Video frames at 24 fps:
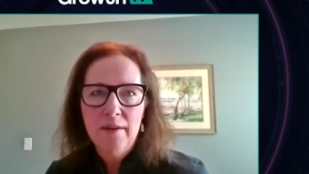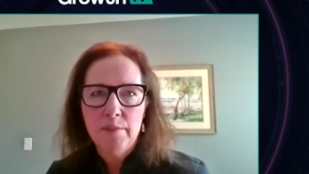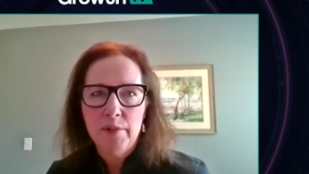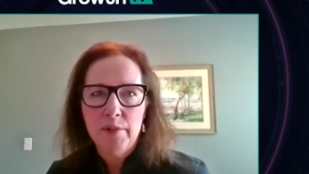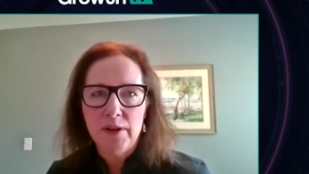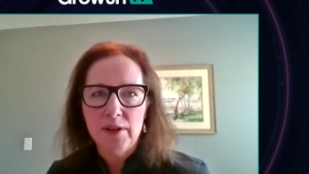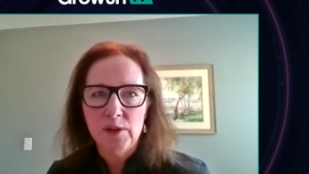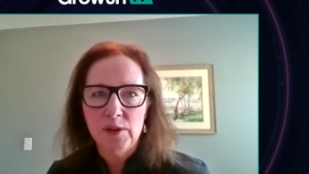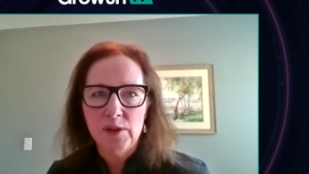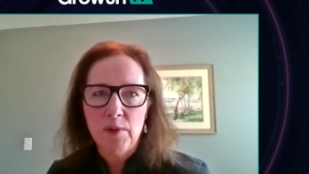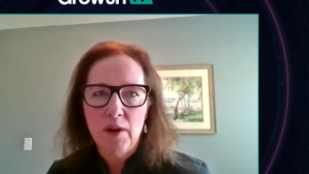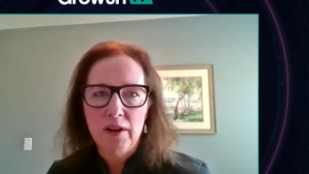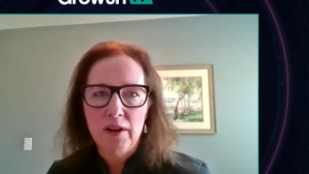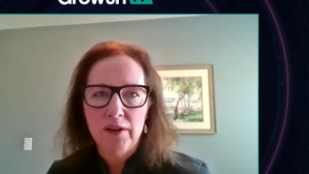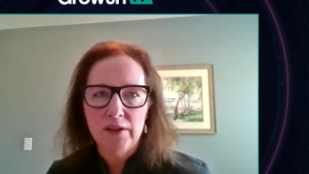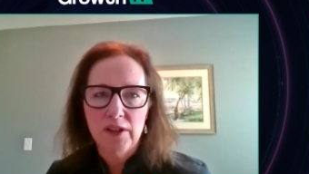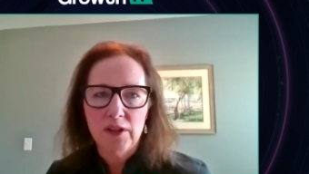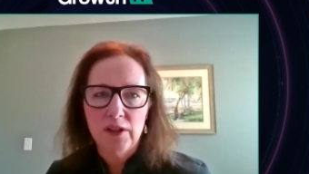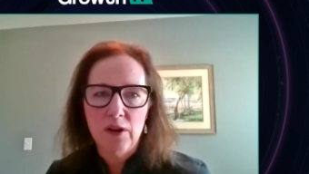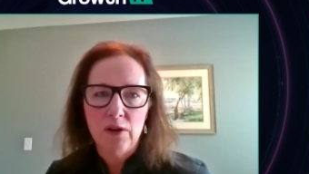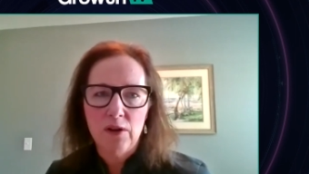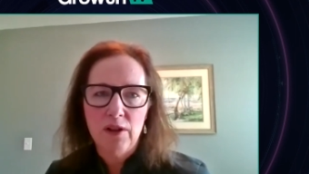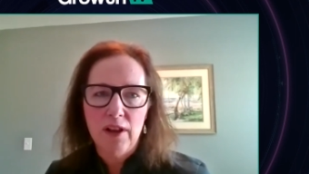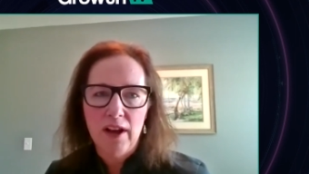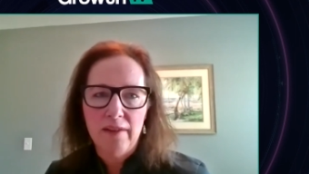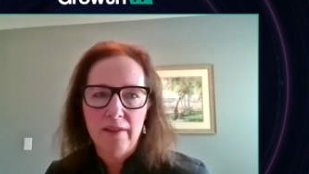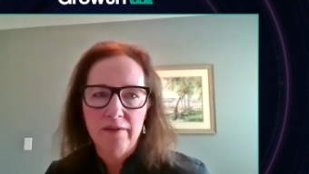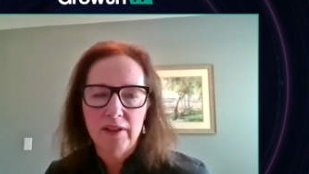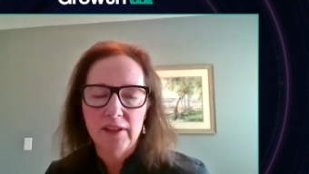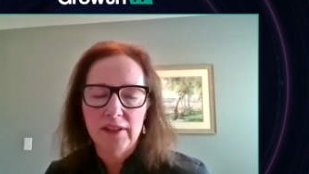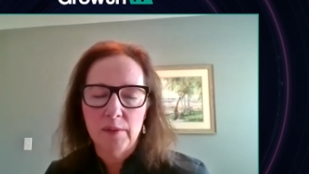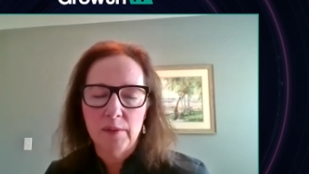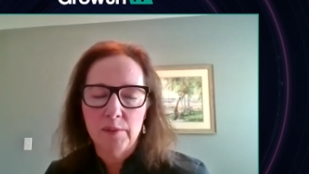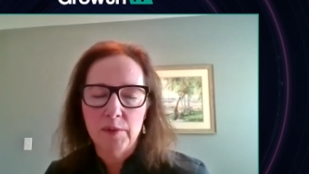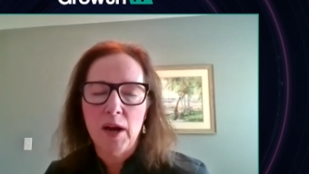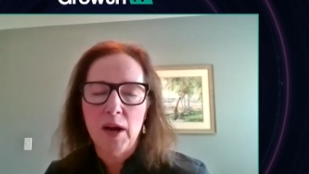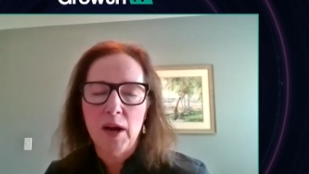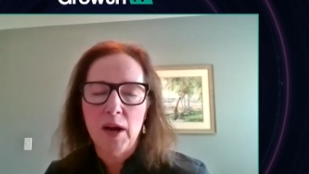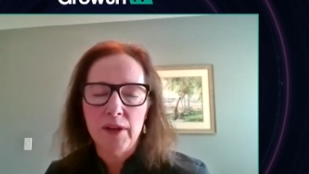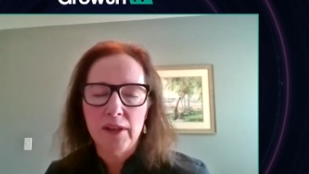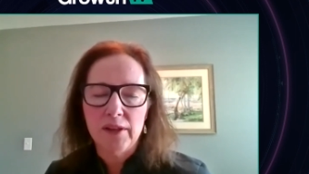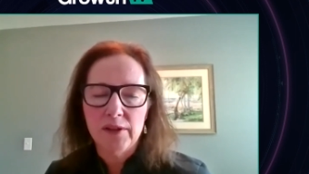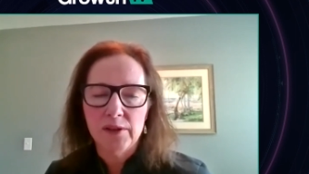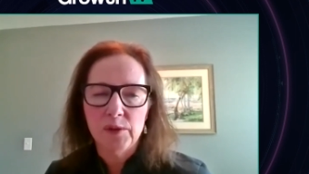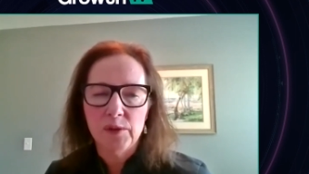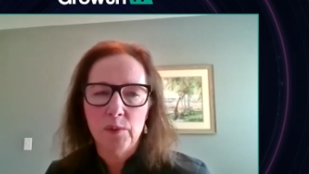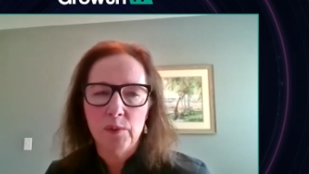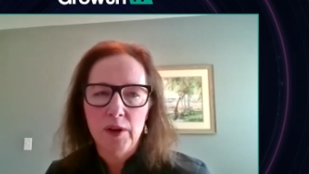but as well as the go live that's
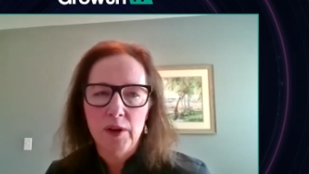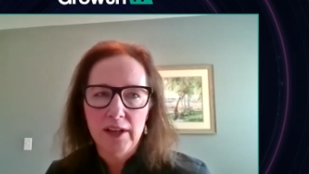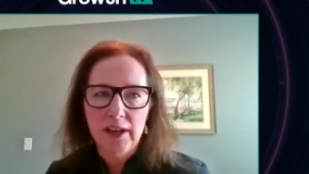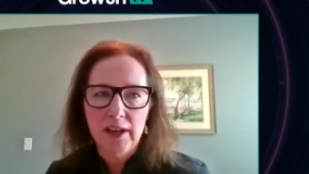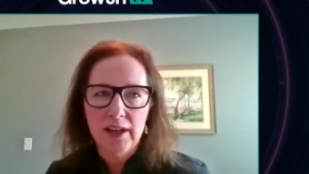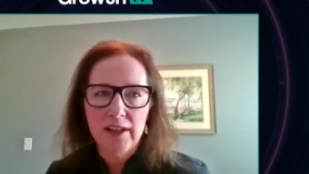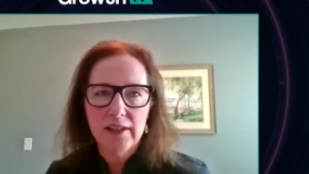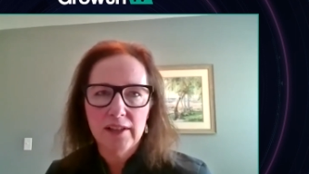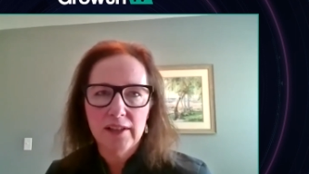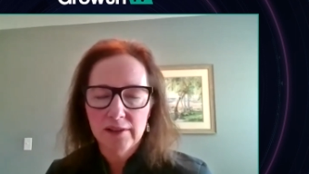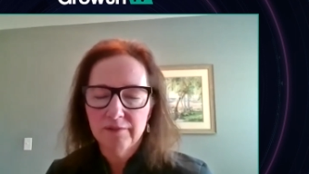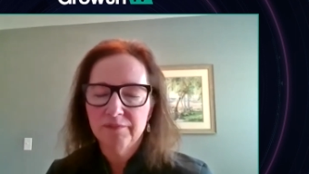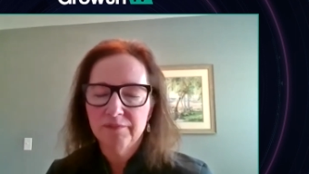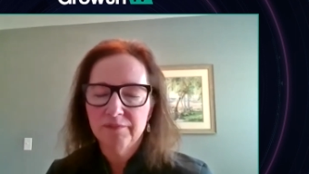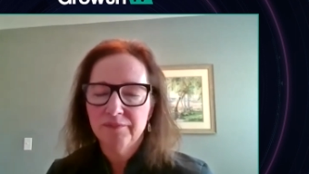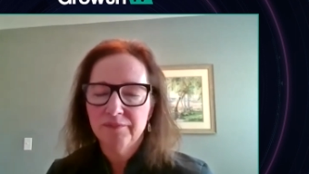upcoming this weekend